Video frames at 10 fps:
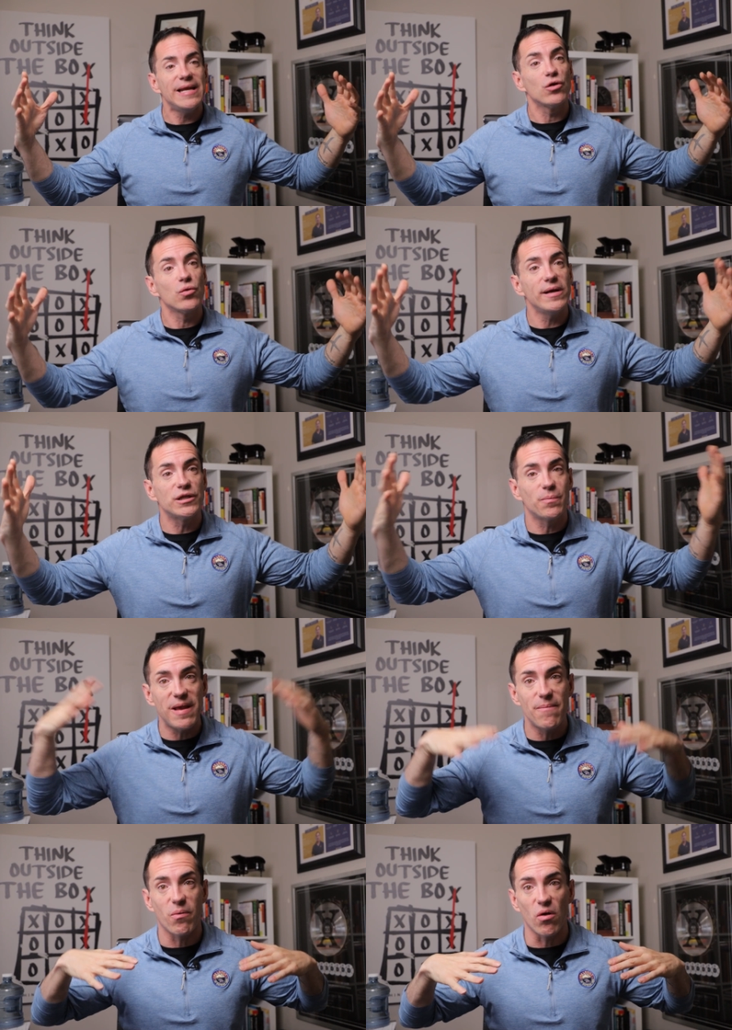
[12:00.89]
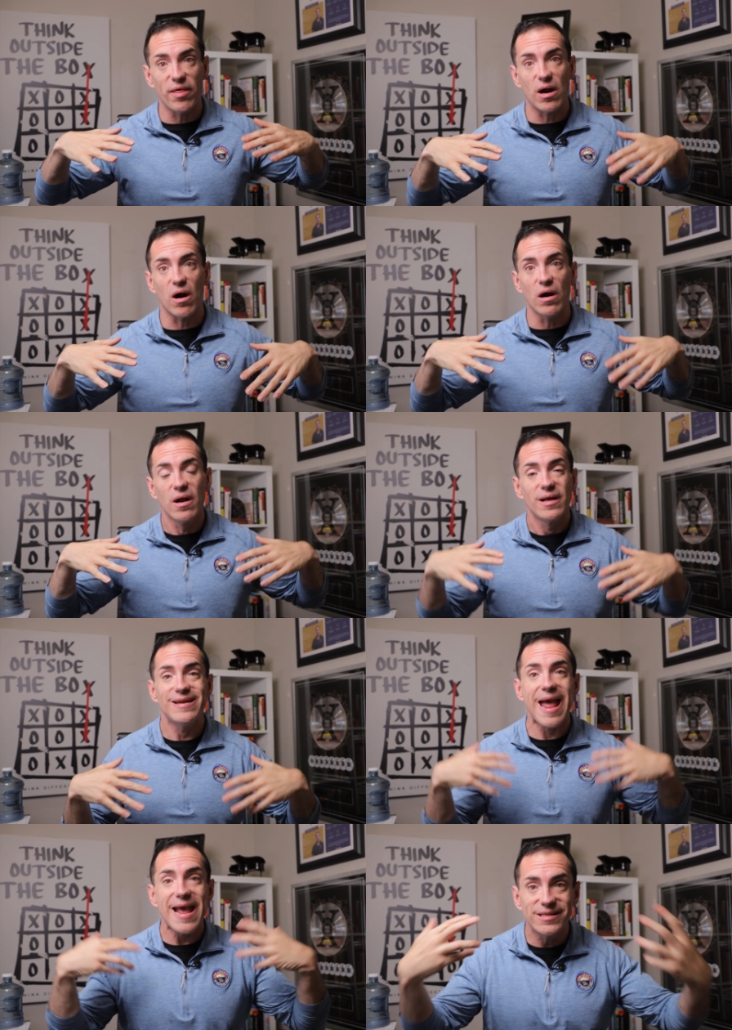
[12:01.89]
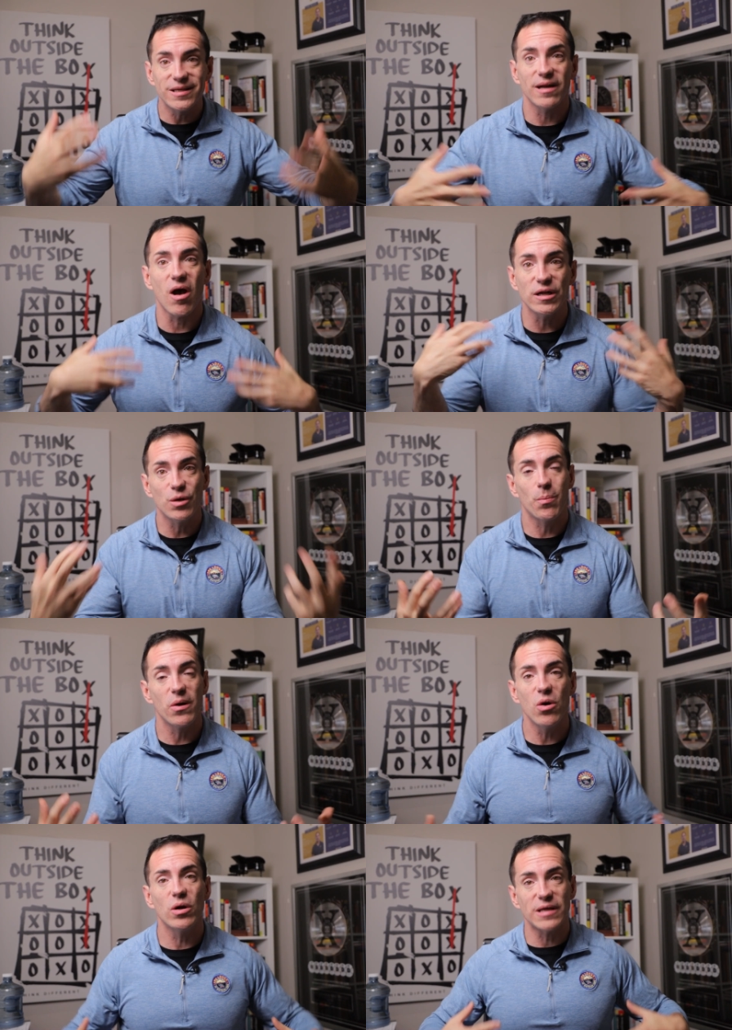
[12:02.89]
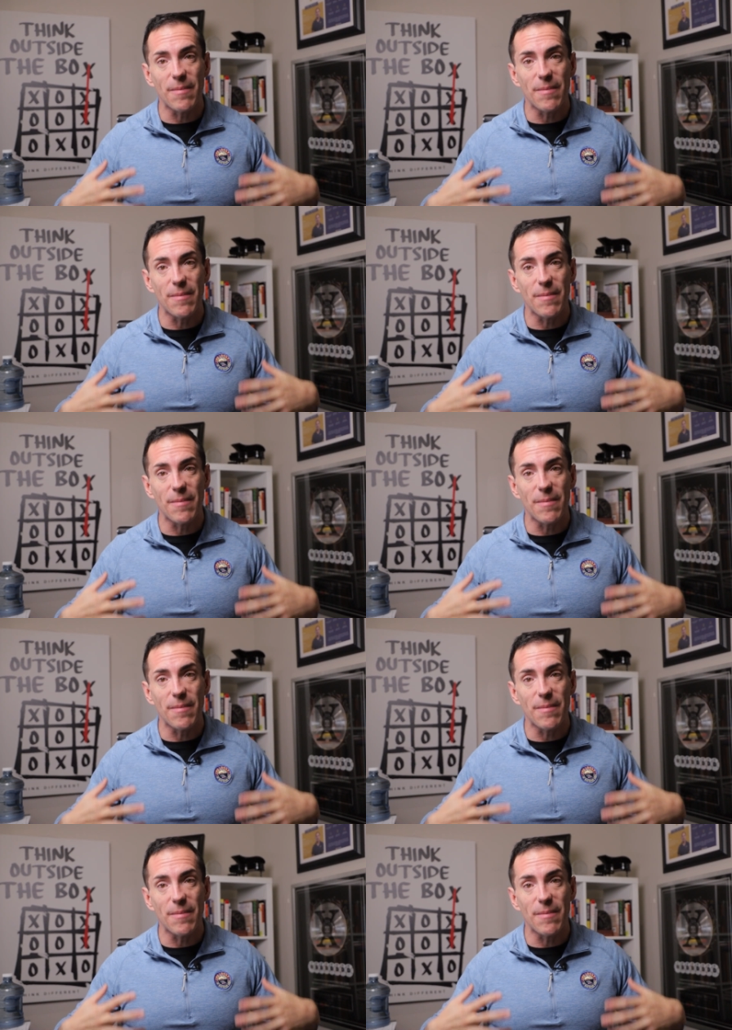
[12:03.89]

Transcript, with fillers: I need to reach people that are nascent entrepreneurs.